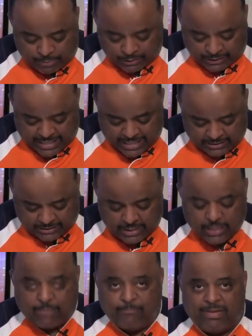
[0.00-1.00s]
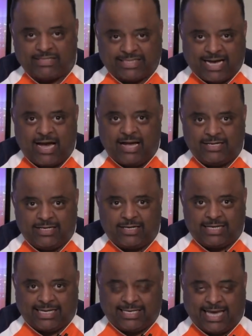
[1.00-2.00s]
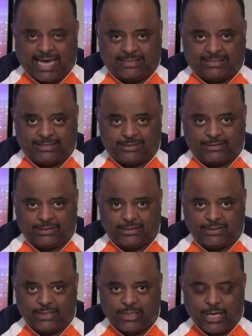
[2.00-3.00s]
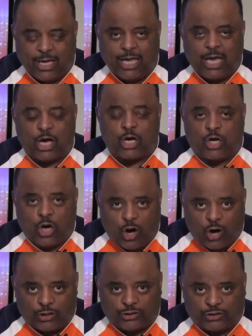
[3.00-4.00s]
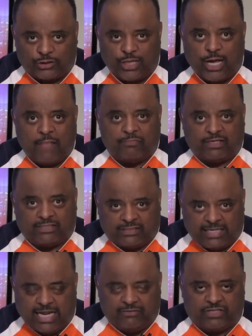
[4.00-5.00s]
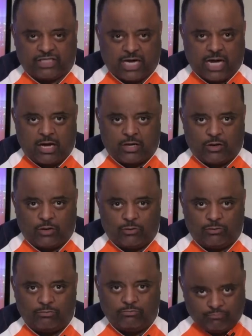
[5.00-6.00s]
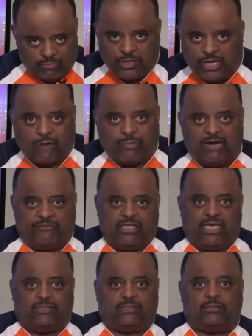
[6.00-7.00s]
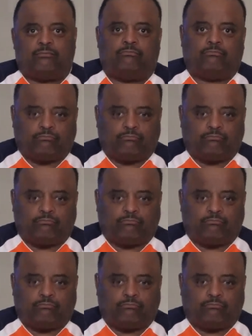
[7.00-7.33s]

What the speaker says: police misconduct cases cost the city of Chicago. Y'all ready for this?